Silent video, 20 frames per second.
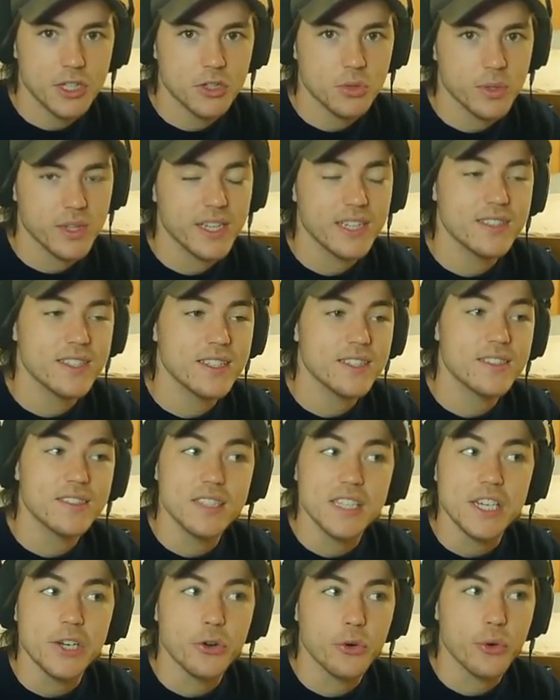Well, they said
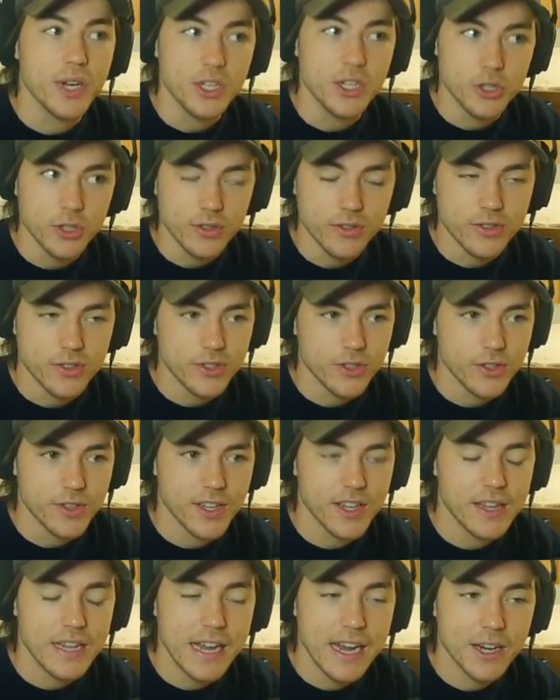sea creatures, so
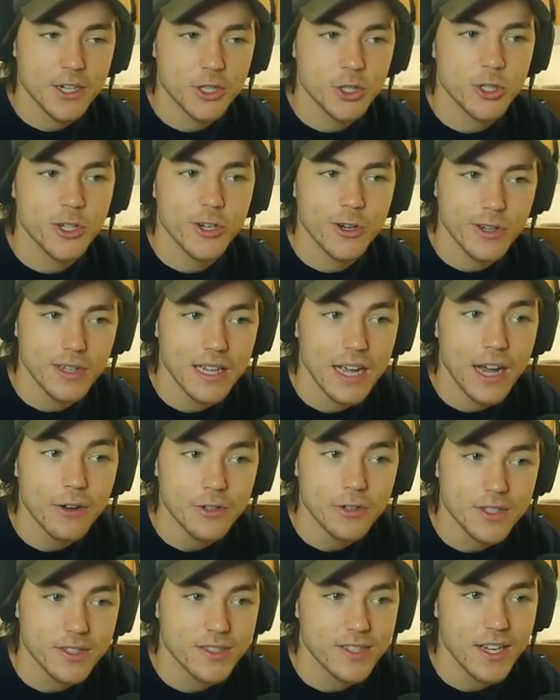they, they actually are
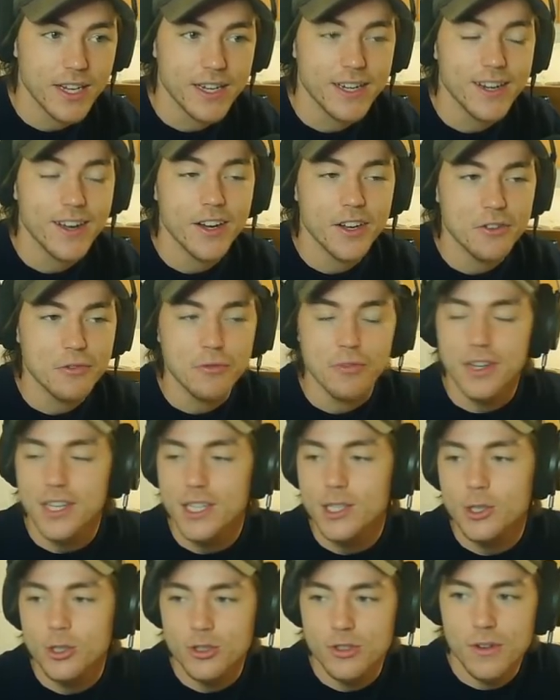allowed to say
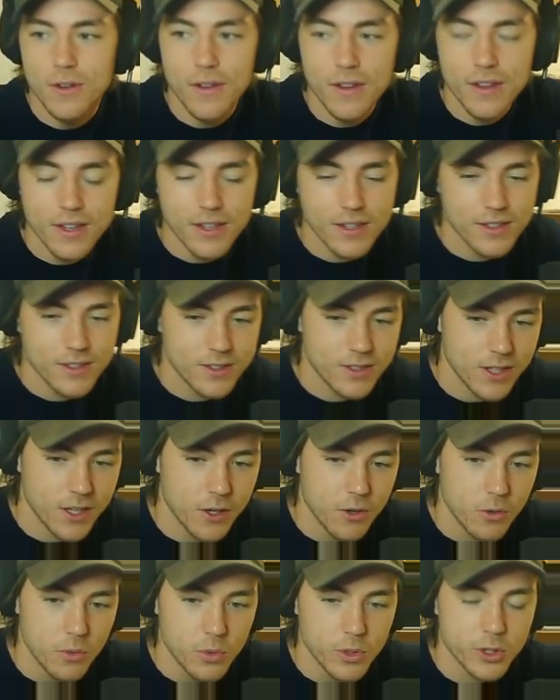non-fish.
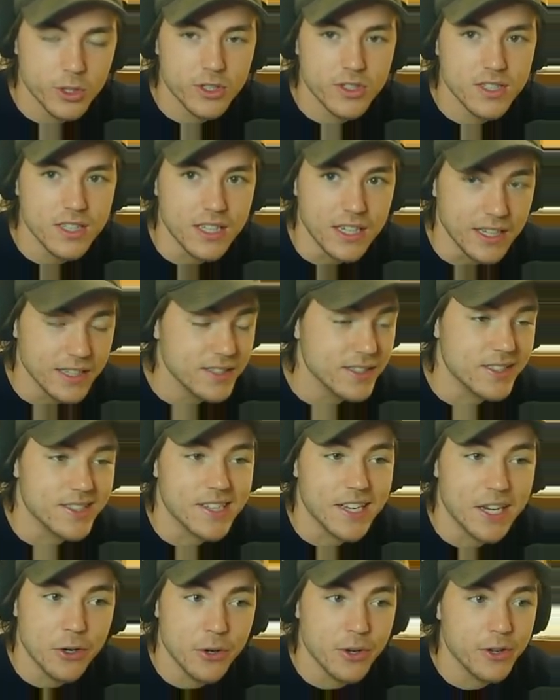So we'll just see. Is it
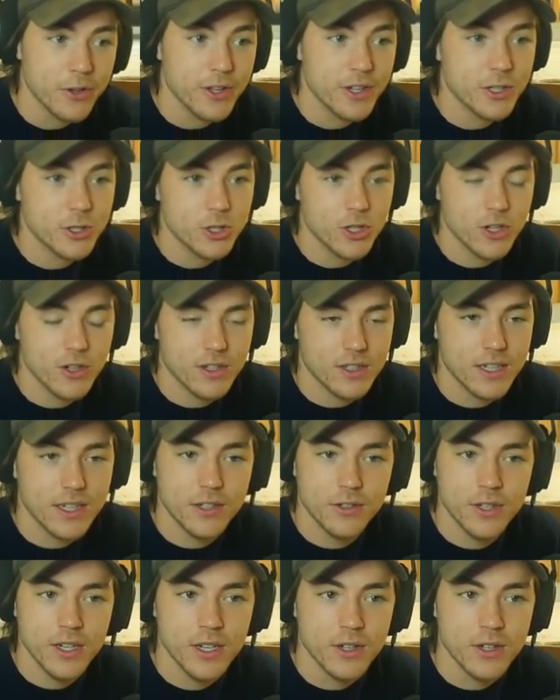scarier than a shark? I don't know.